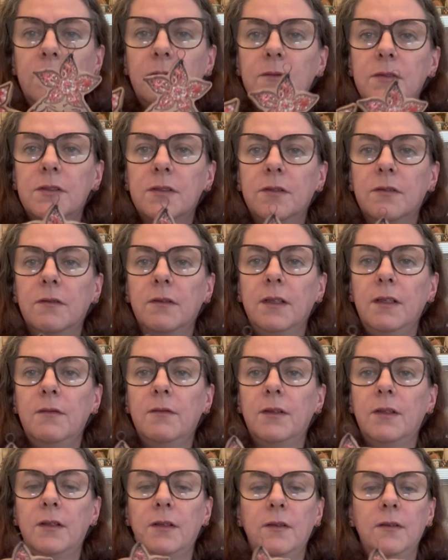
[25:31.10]
Sorry
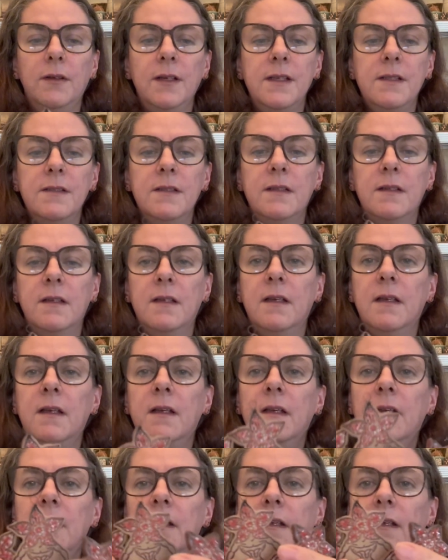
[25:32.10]
for the noise.
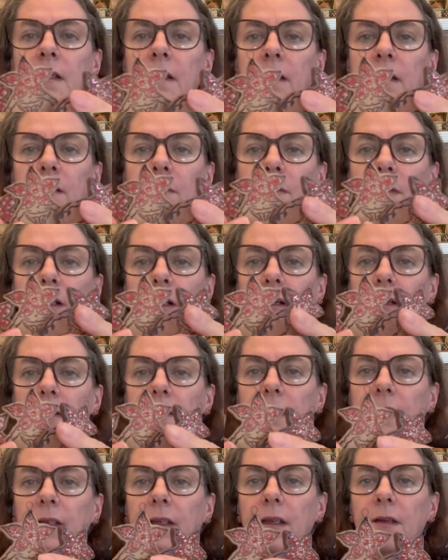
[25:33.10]
I
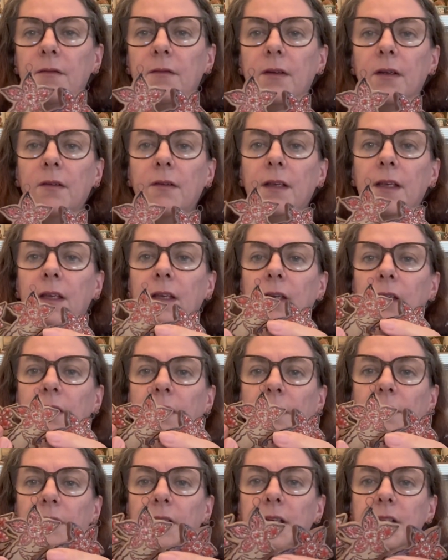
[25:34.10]
think they're very cute.
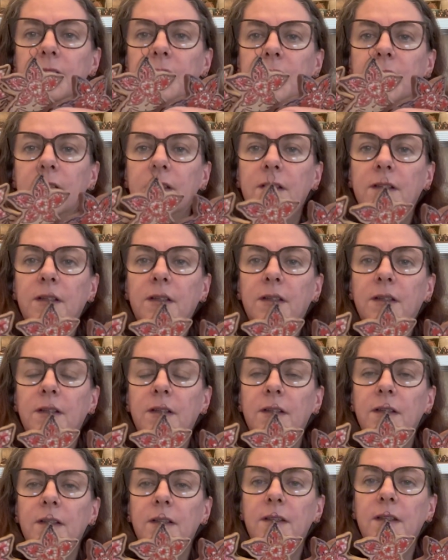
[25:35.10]
I've yet to,
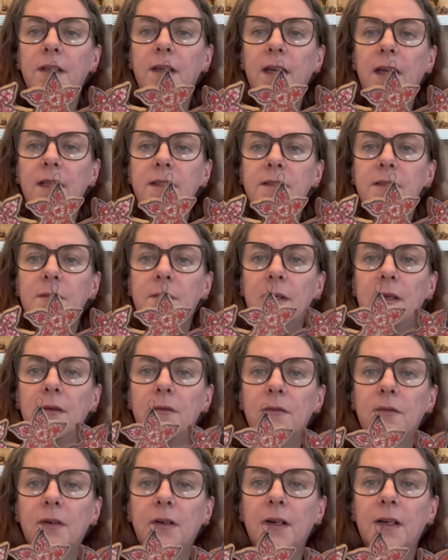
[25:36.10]
the heads are
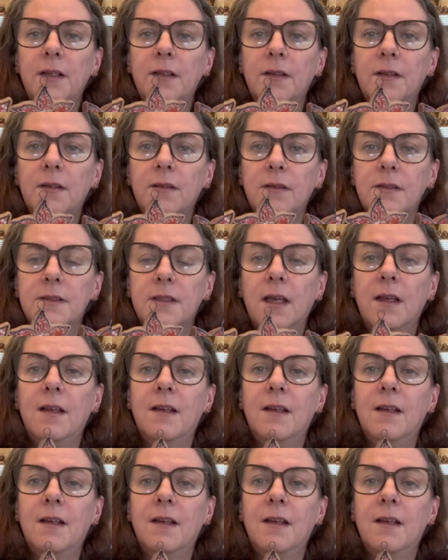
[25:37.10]
being fired at us.